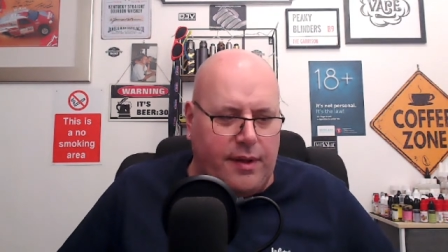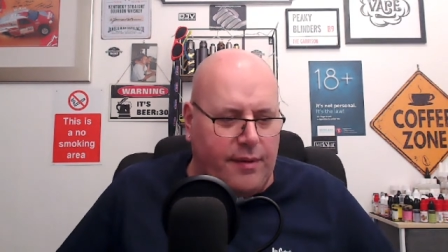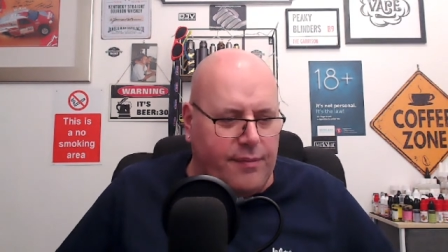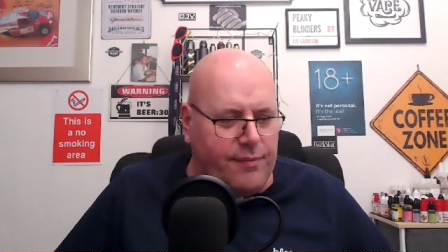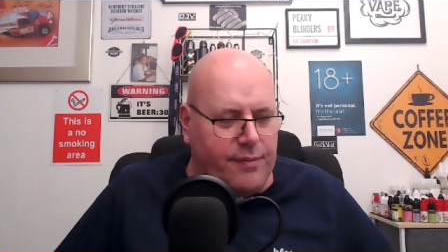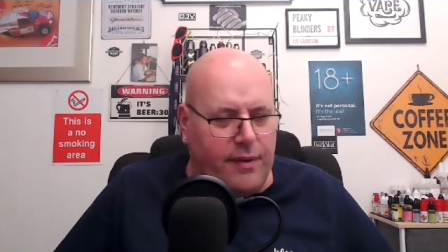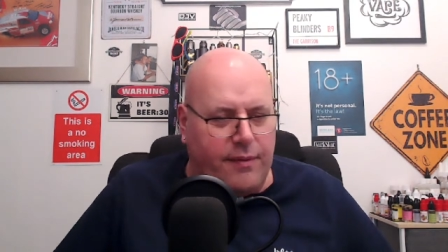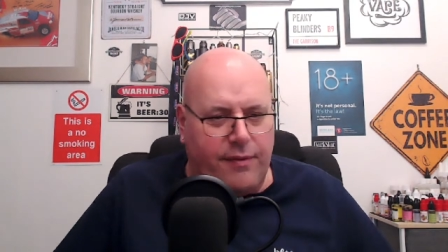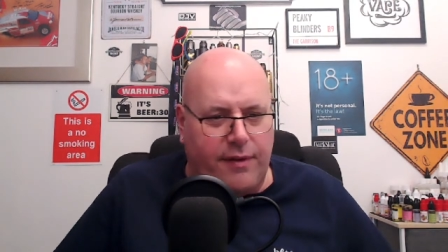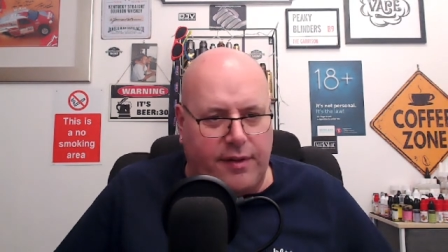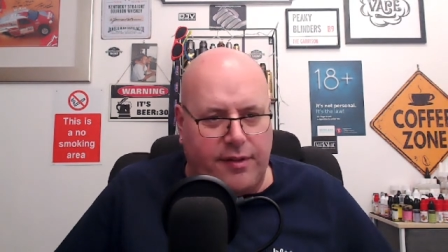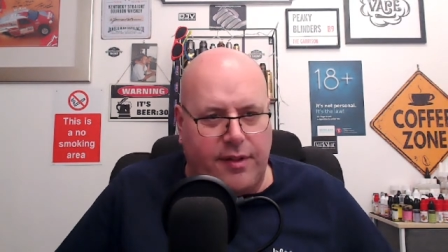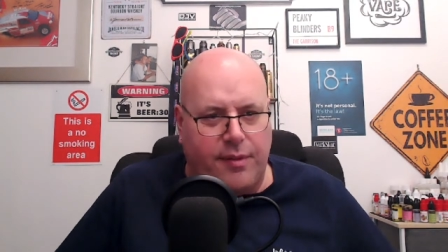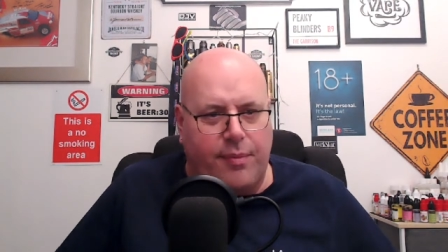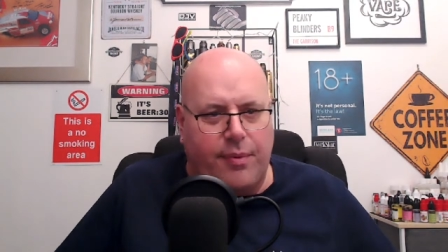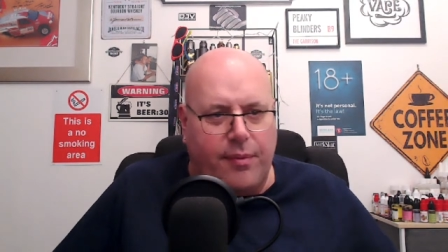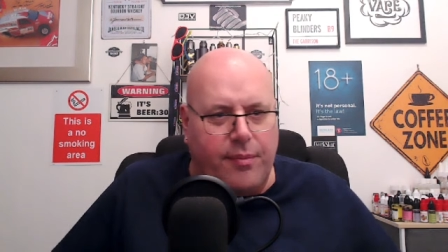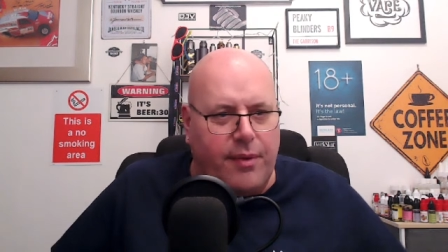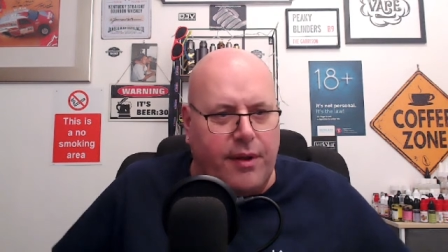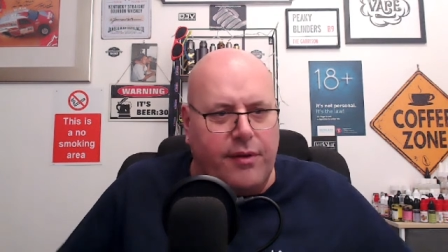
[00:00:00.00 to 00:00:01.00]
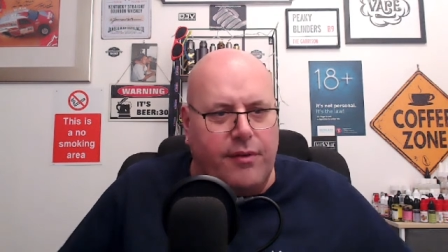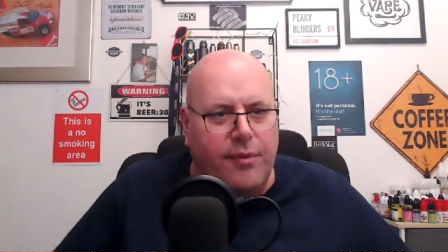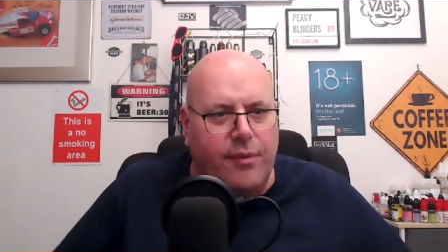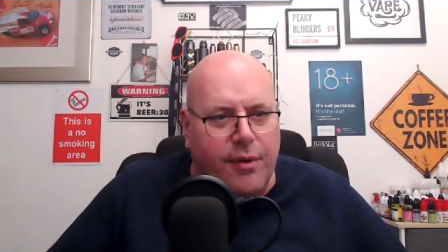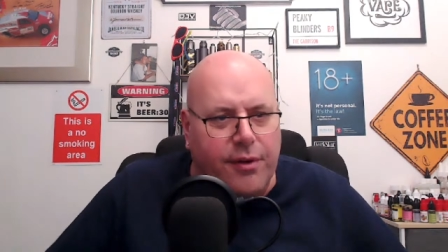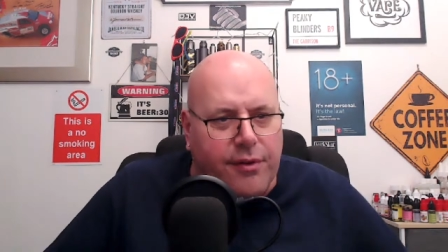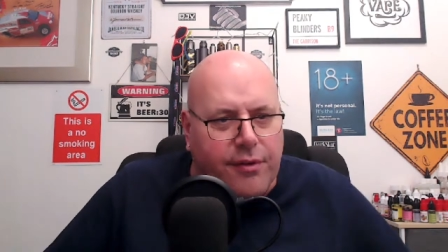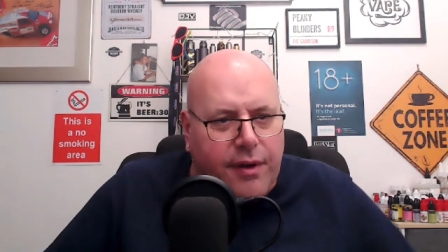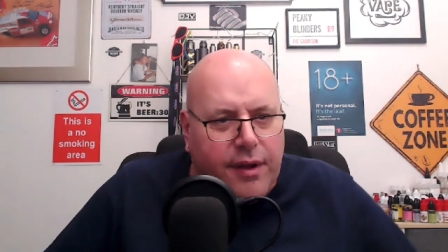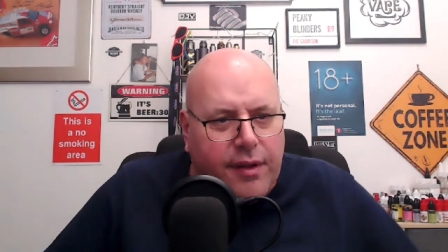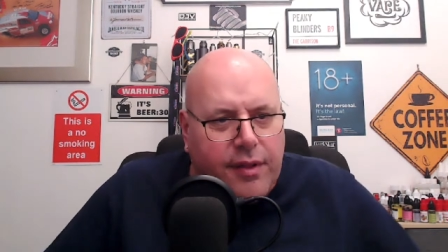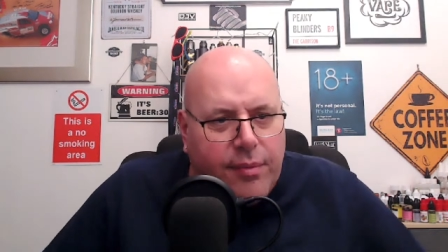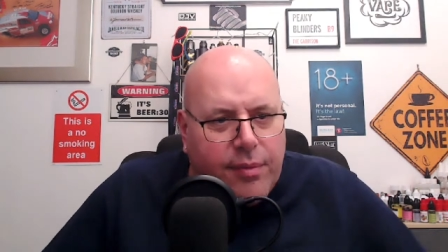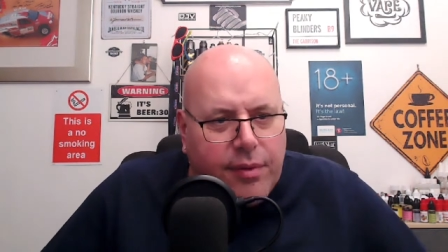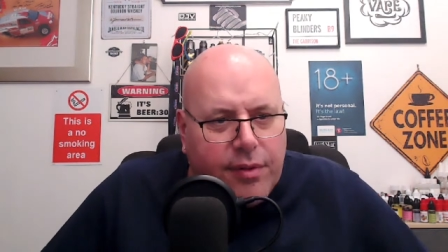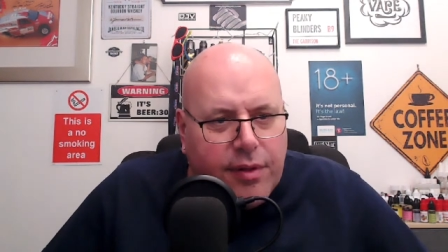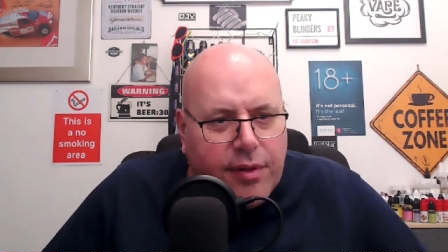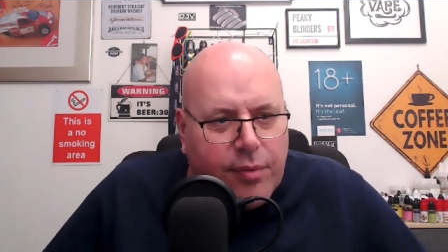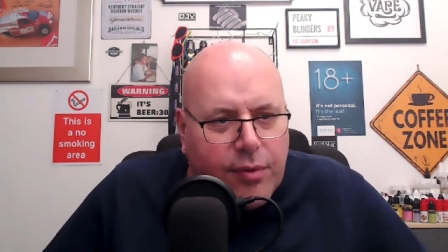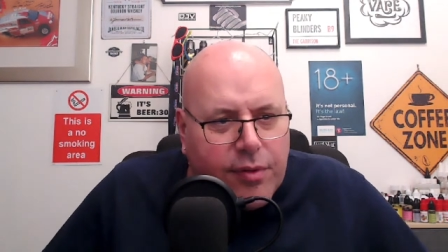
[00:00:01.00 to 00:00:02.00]
I've actually made her a moderator,
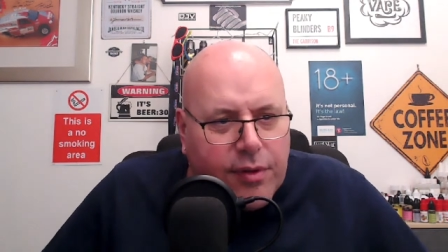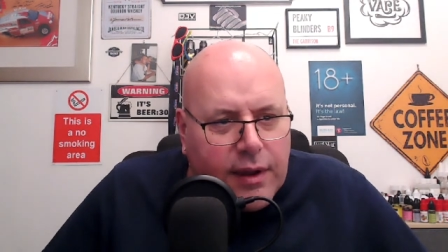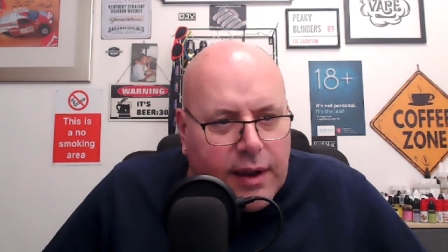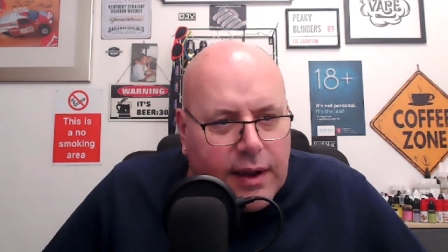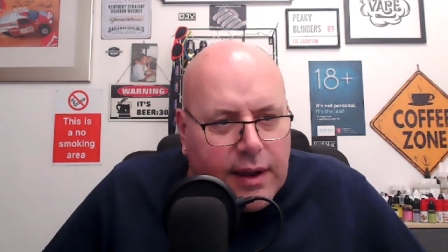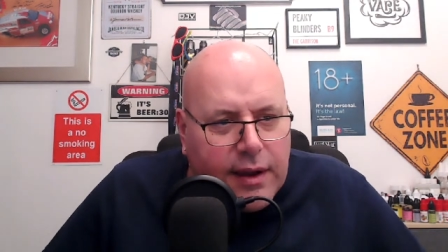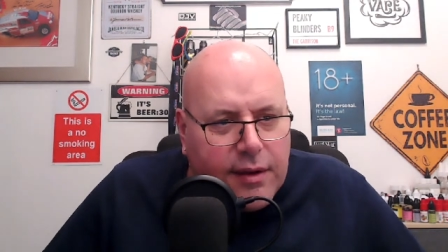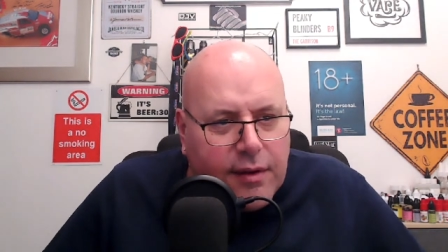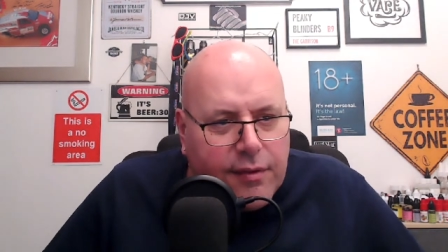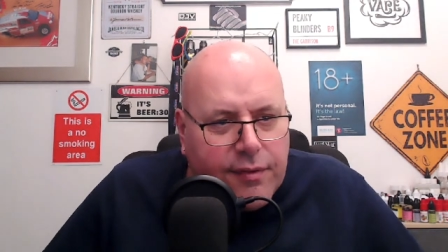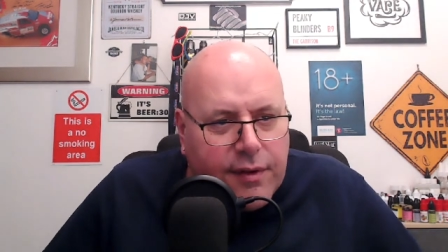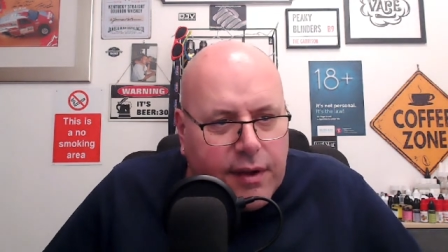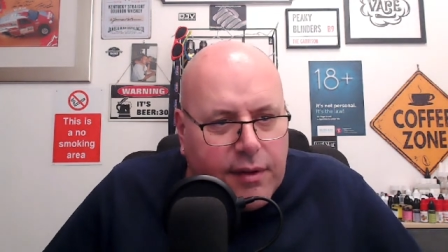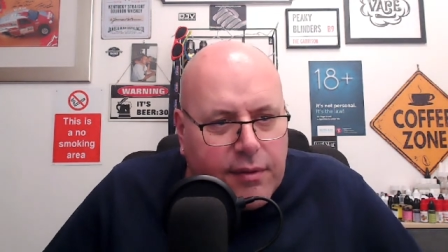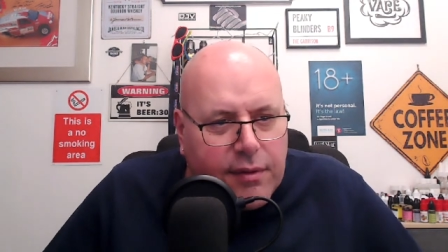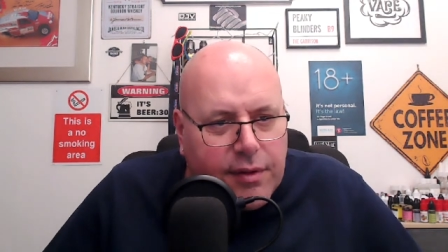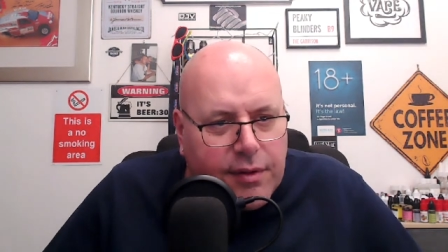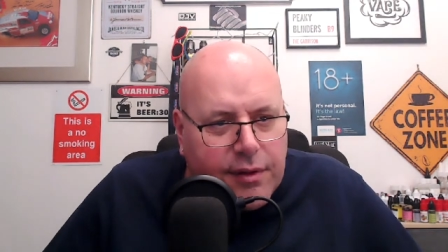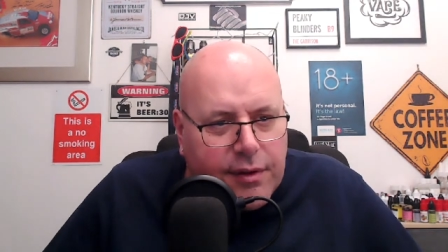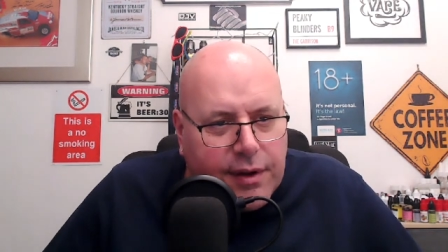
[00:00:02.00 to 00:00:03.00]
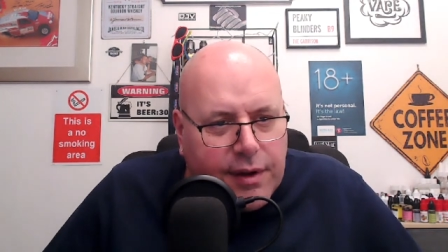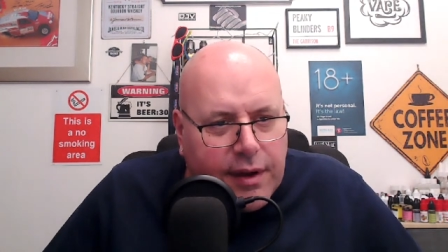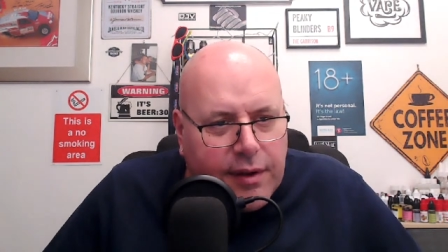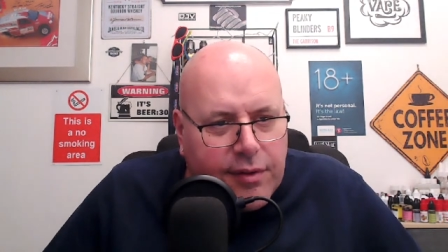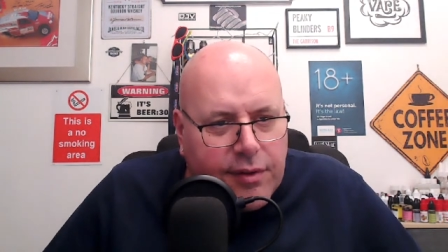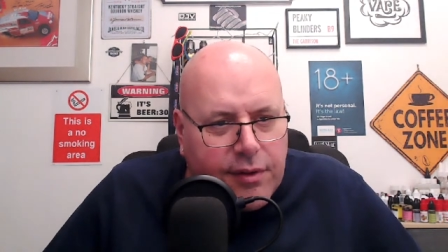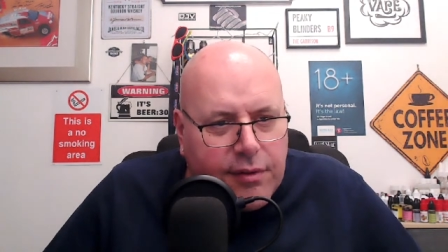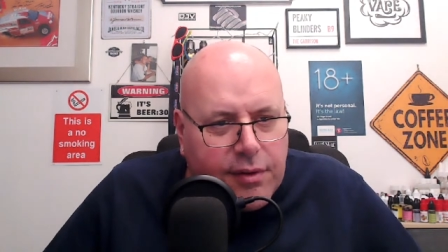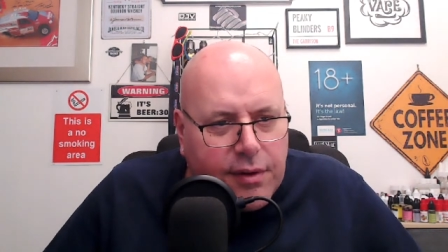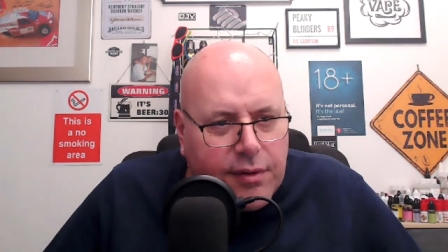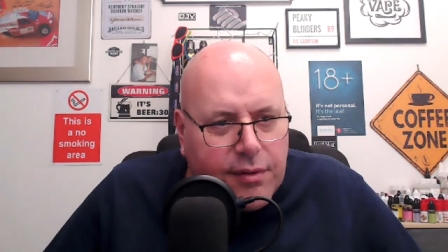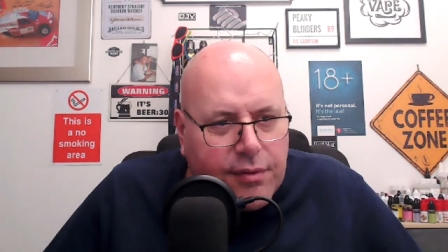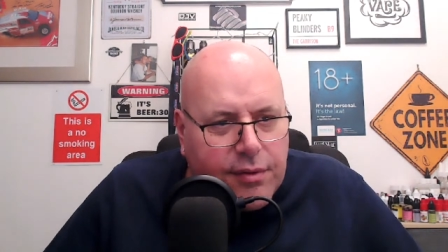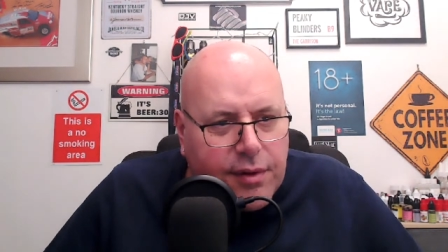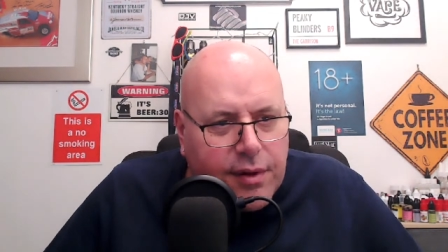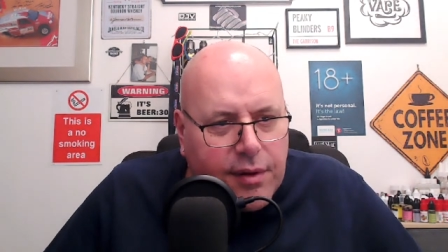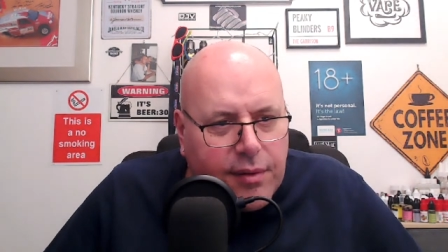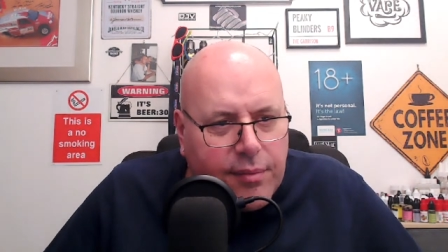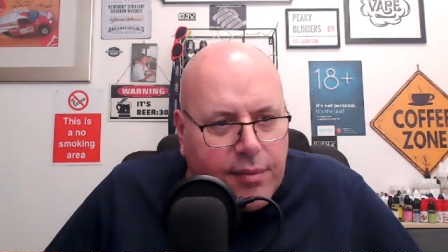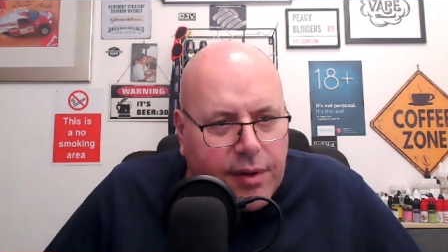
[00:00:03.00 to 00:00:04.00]
but she must have cleared off now because I didn't answer
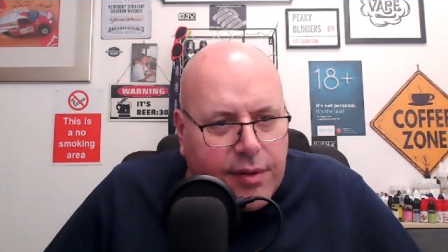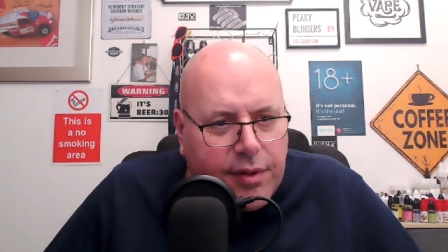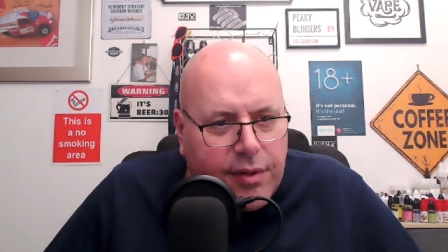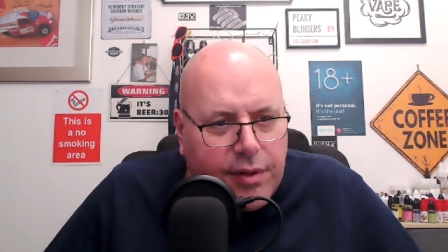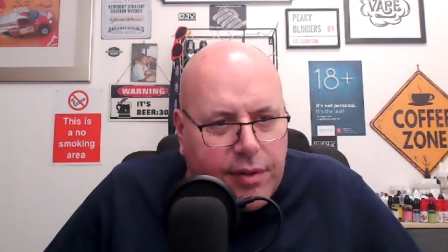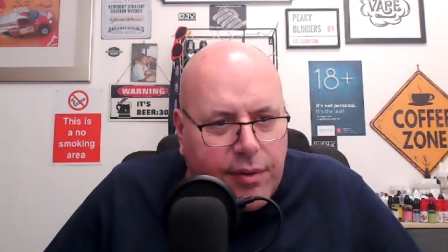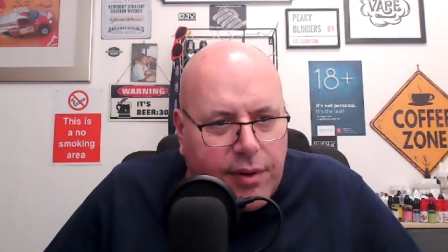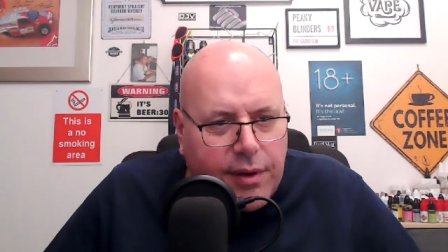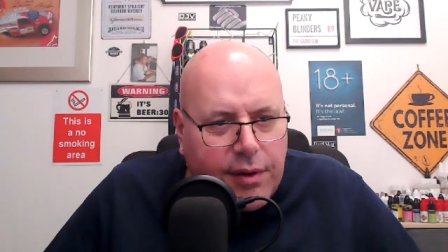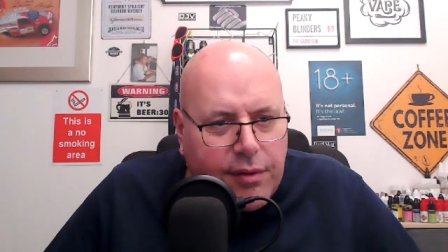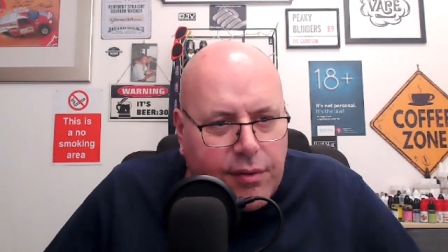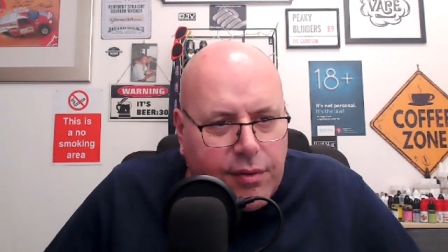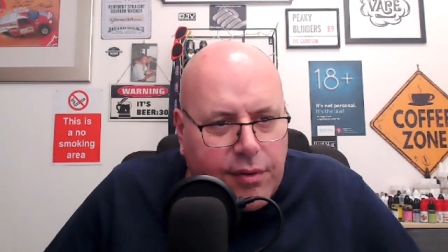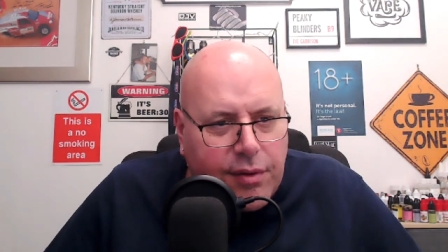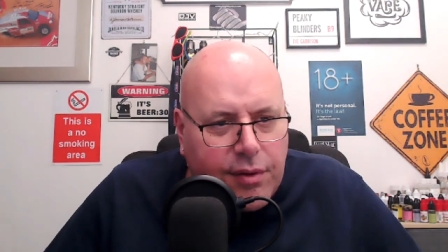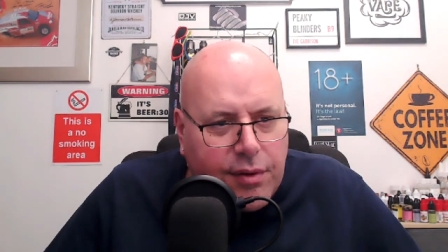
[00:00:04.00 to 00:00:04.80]
her message quick enough.